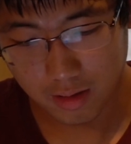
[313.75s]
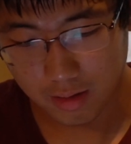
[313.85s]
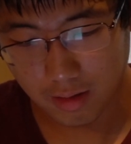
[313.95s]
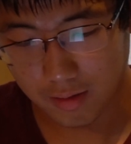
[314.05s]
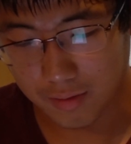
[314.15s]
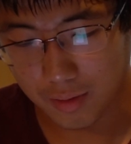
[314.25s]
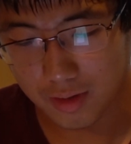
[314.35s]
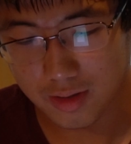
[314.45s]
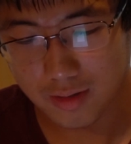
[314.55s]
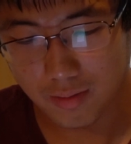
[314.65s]
I don't even know
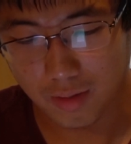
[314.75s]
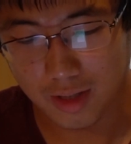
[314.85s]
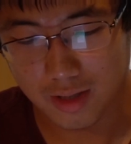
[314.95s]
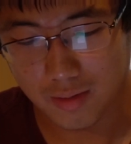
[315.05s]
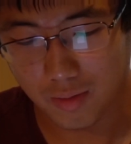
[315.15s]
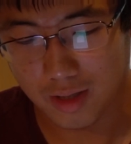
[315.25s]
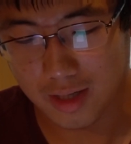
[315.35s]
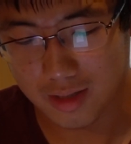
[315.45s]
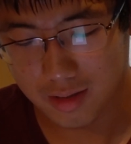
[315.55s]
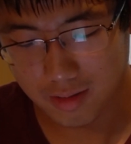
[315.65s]
what
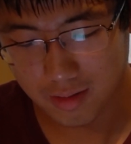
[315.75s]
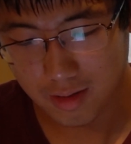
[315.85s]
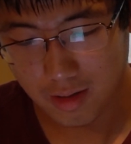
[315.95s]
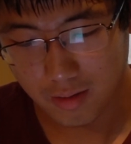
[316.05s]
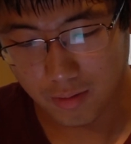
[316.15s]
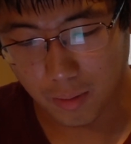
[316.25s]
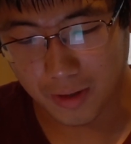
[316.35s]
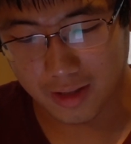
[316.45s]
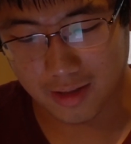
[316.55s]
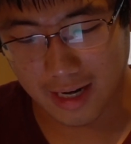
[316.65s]
it is. We'll
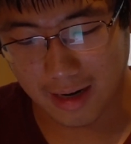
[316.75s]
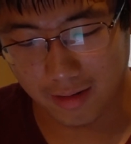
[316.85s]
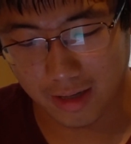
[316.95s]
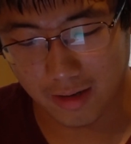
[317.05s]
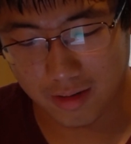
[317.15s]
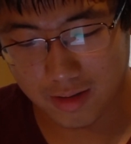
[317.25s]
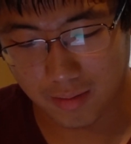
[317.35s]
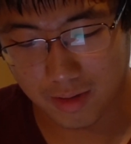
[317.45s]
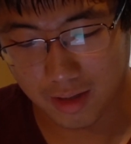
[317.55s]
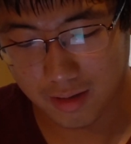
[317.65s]
pick the date out later or
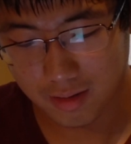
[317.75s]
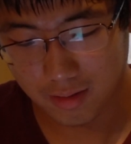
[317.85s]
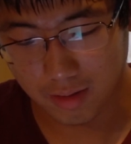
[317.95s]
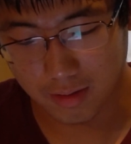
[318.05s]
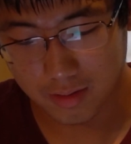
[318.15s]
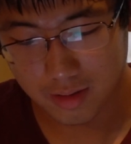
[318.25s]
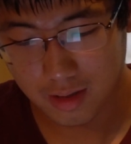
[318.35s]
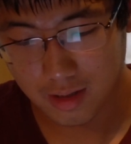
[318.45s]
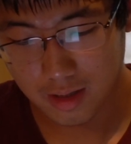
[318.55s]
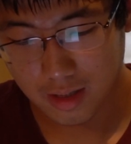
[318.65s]
something. Who knows?
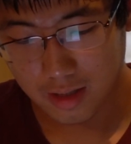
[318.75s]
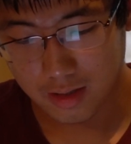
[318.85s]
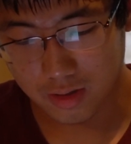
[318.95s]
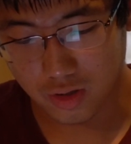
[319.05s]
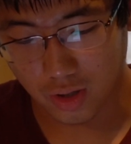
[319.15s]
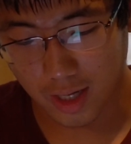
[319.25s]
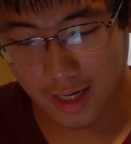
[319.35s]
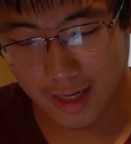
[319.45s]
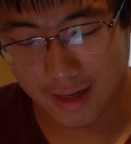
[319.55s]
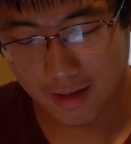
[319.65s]
This is
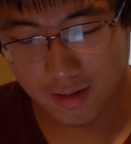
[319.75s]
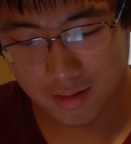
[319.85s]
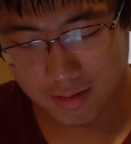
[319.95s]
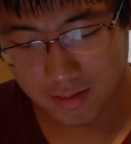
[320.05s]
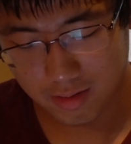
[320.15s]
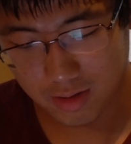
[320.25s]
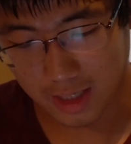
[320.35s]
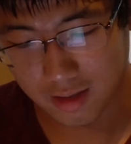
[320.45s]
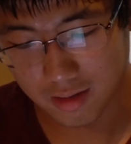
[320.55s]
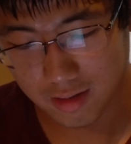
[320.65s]
July
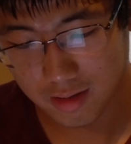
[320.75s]
2nd.